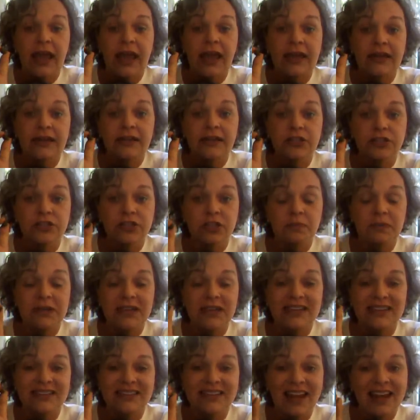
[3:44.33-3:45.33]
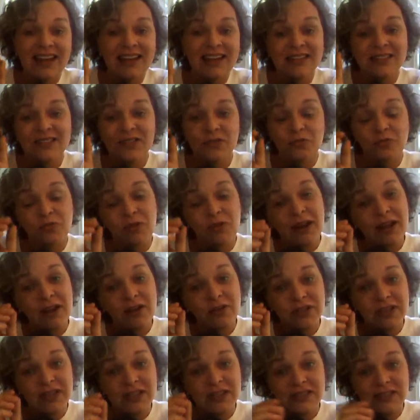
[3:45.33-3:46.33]
And it should be a nice
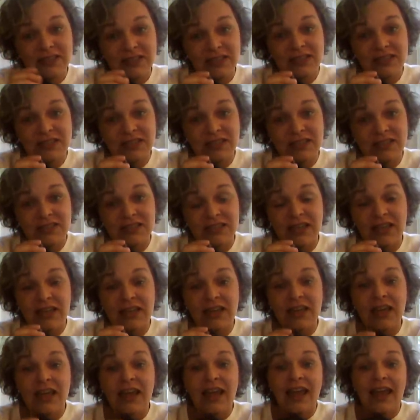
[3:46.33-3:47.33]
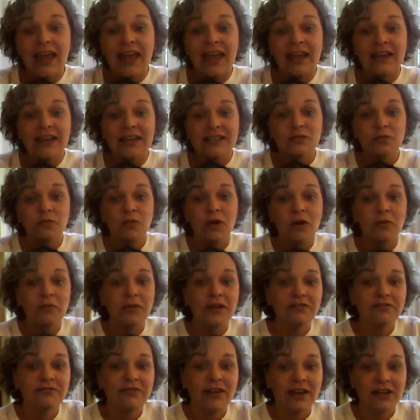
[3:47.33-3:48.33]
round consistency, and it's what
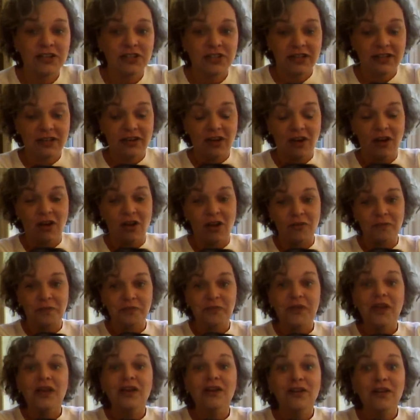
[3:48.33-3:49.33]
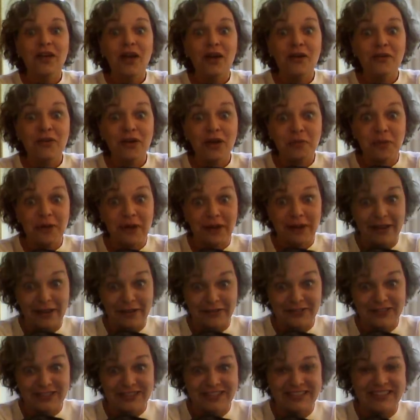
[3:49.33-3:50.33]
we affectionately call Cocoa
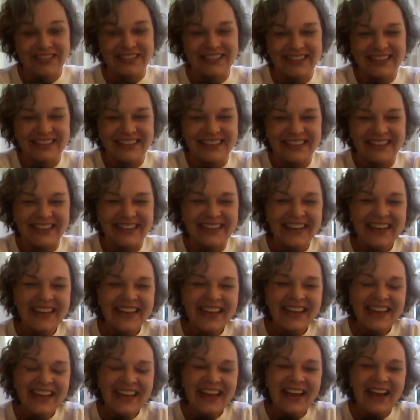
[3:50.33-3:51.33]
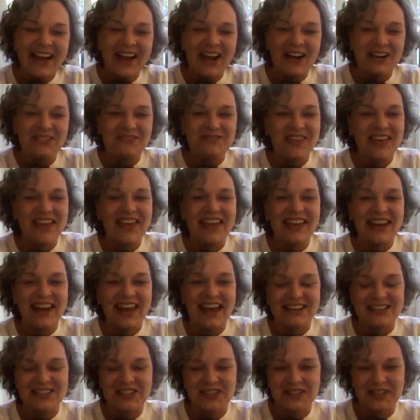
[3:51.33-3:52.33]
Puffs. Our vet
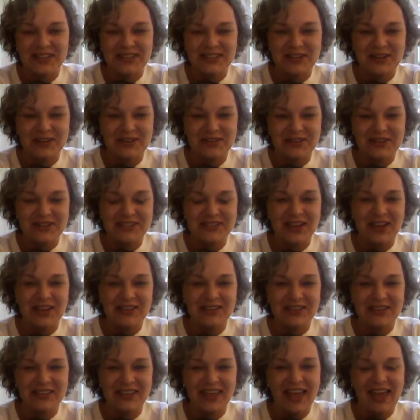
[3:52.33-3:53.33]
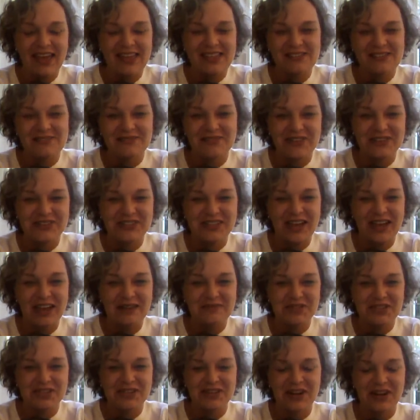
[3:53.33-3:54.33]
actually turned us on to that the first
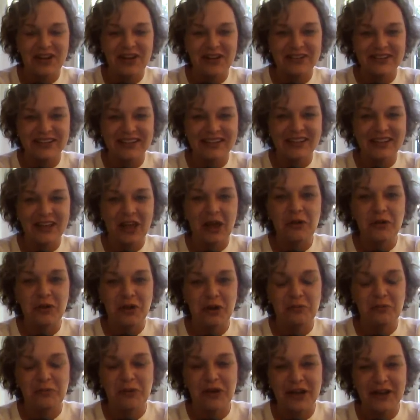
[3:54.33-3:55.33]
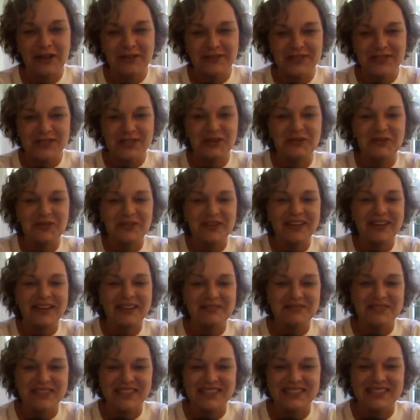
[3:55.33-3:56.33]
time she called it Cocoa Puffs.
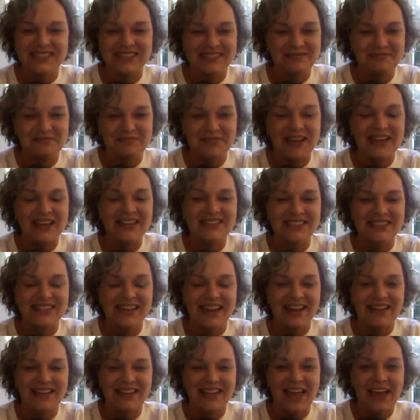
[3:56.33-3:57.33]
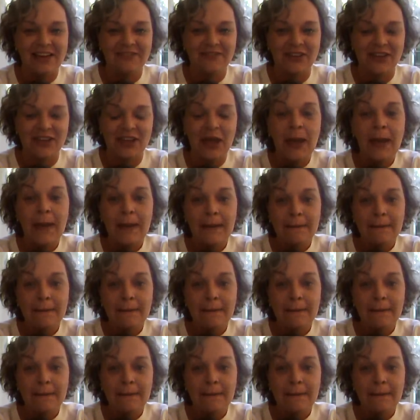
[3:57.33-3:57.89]
We just busted out laughing.